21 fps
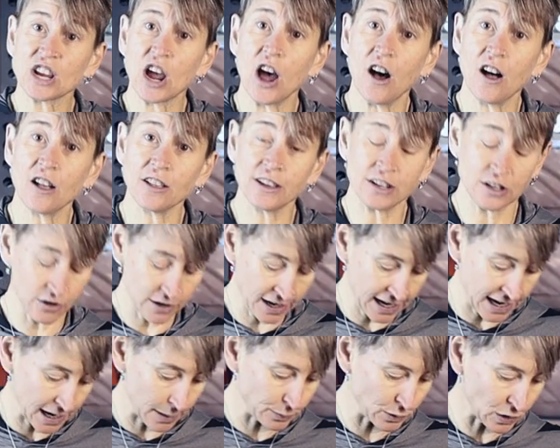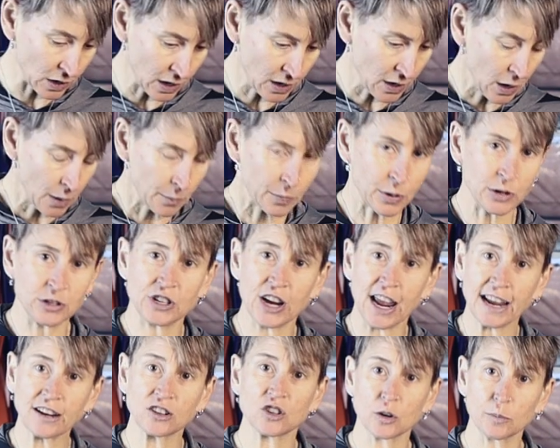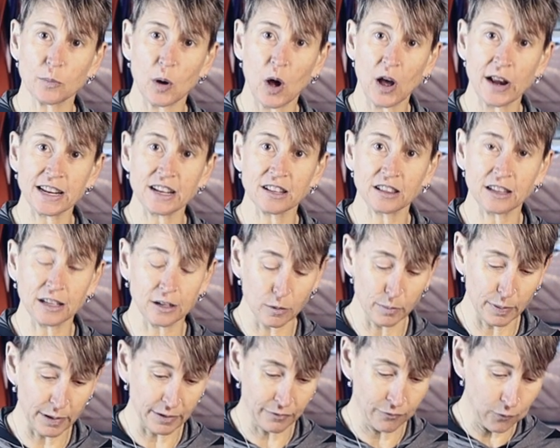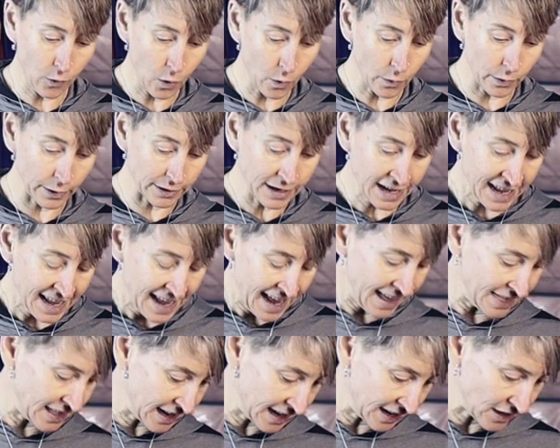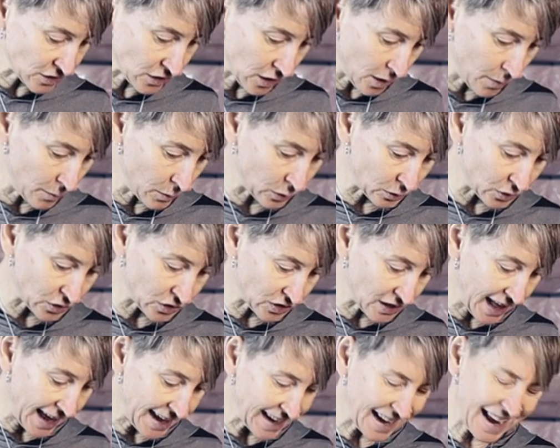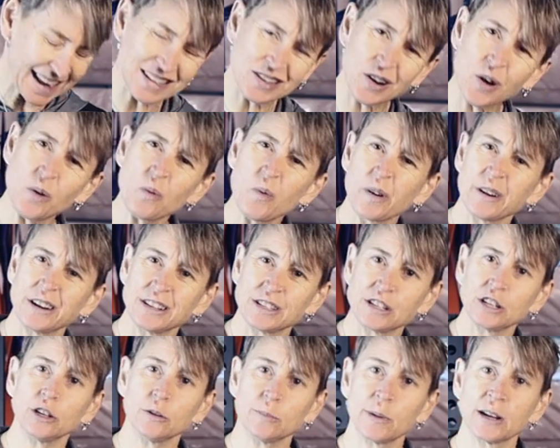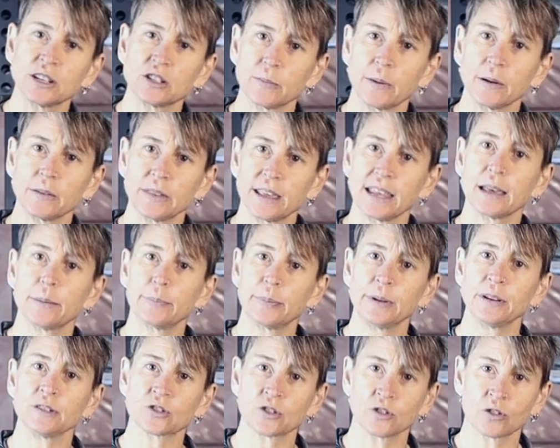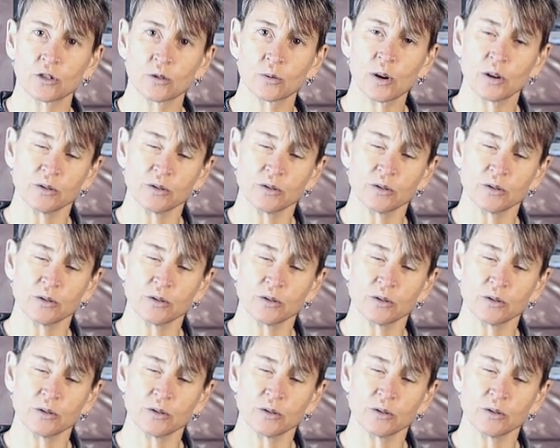tall in your hips, project your body a little bit forward, and then it's almost like, and don't worry too much about the hip internal